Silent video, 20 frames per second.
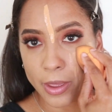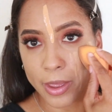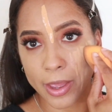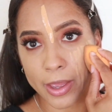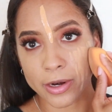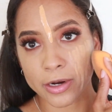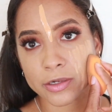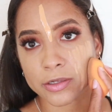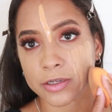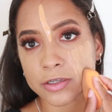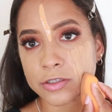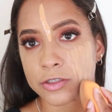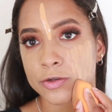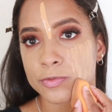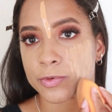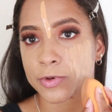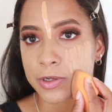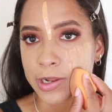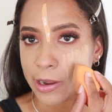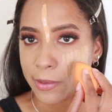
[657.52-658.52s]
And it looks
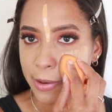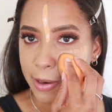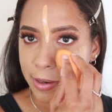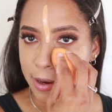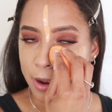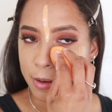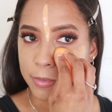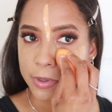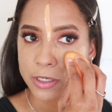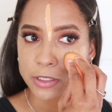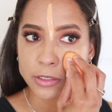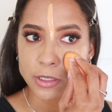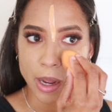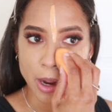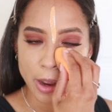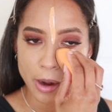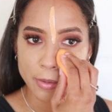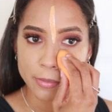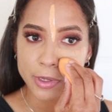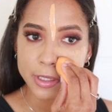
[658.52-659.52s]
super light right now, but it's
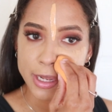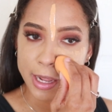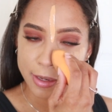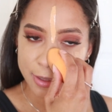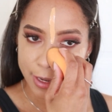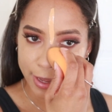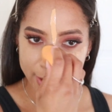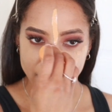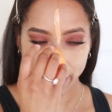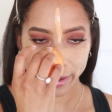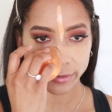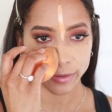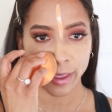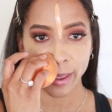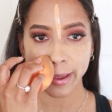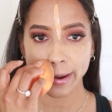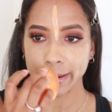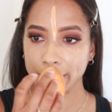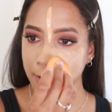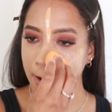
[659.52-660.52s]
not gonna be that light at the
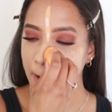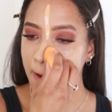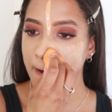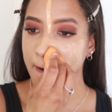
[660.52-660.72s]
end.